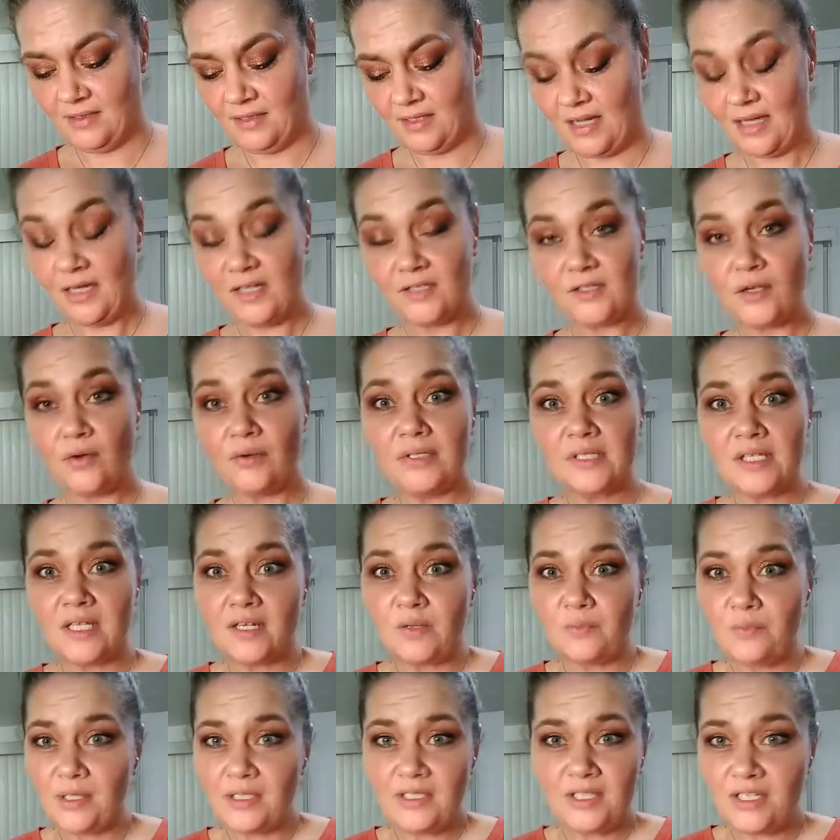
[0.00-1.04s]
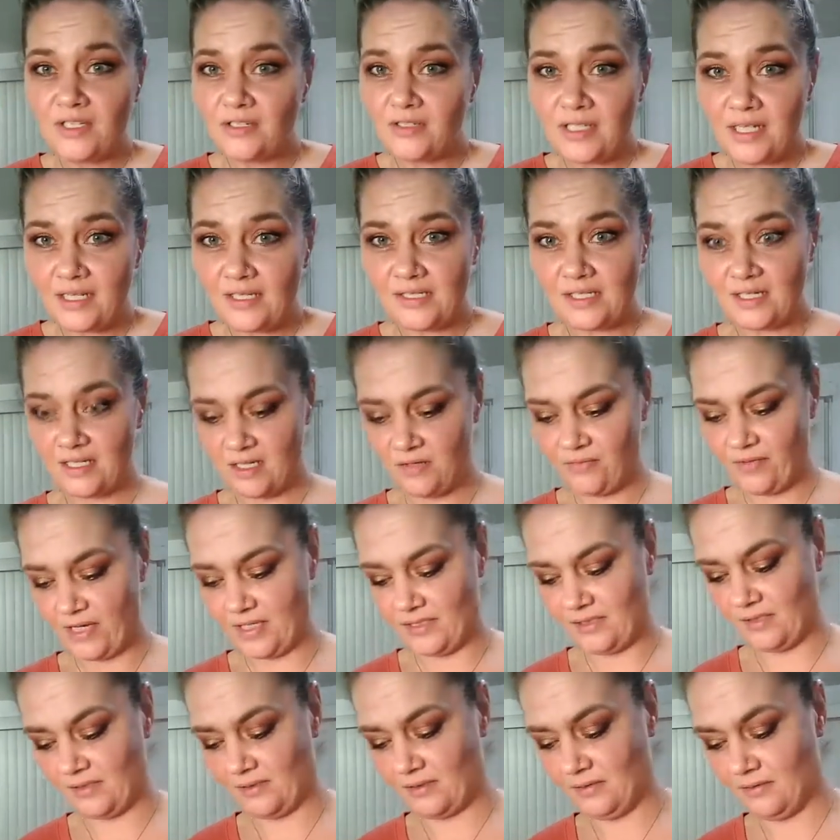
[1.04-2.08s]
And it's always going to be to your taste
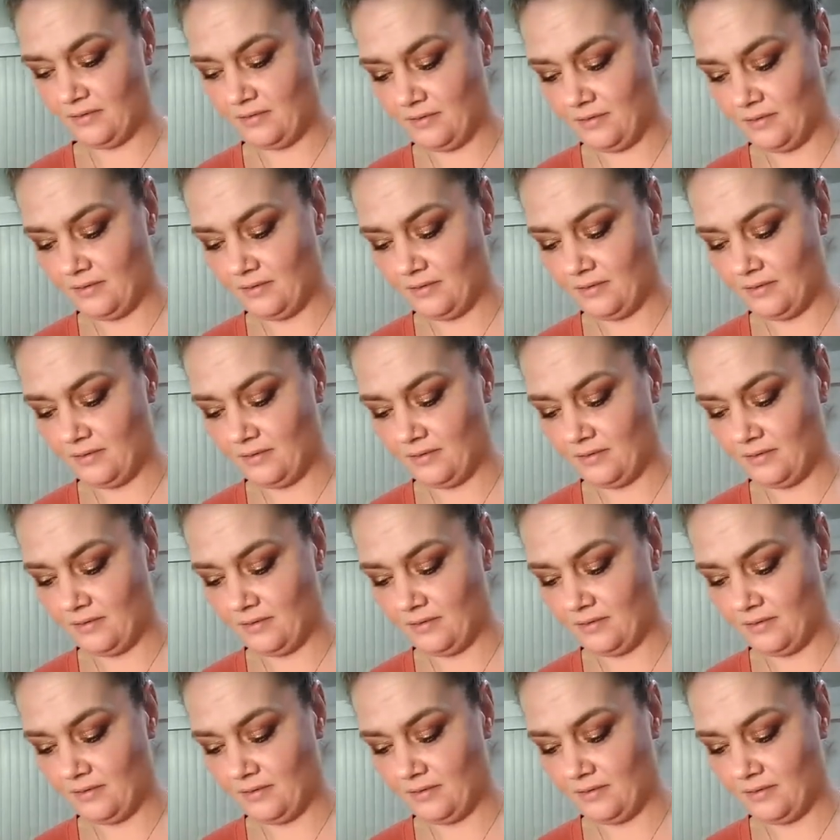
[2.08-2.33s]
anyways.